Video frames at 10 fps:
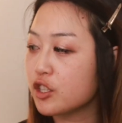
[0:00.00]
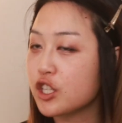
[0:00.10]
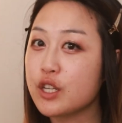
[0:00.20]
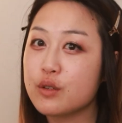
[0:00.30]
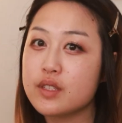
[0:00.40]

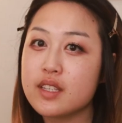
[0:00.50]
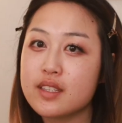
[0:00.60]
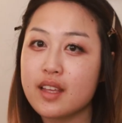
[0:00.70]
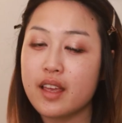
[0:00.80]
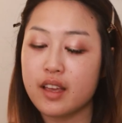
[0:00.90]
she
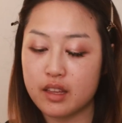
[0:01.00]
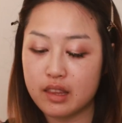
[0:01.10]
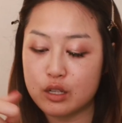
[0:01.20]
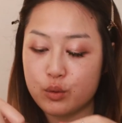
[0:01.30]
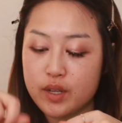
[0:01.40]
uses like
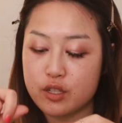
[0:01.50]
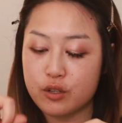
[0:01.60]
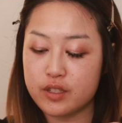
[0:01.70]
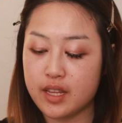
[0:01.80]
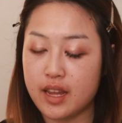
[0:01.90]
the
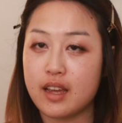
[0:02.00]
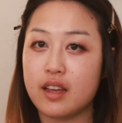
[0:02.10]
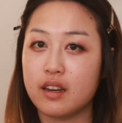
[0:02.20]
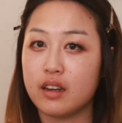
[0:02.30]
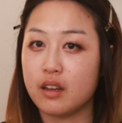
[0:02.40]
tweezers
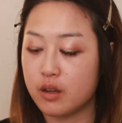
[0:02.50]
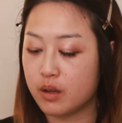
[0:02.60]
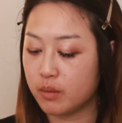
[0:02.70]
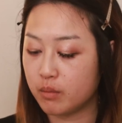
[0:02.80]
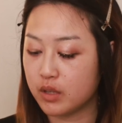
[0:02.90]
and
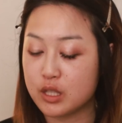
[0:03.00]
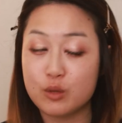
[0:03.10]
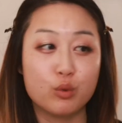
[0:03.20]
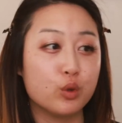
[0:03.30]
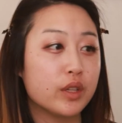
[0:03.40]
a
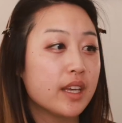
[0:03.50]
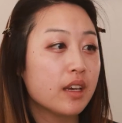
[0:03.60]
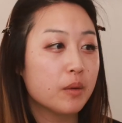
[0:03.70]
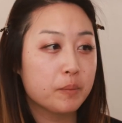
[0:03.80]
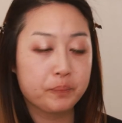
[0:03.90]

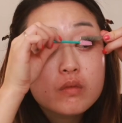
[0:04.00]
spoolie.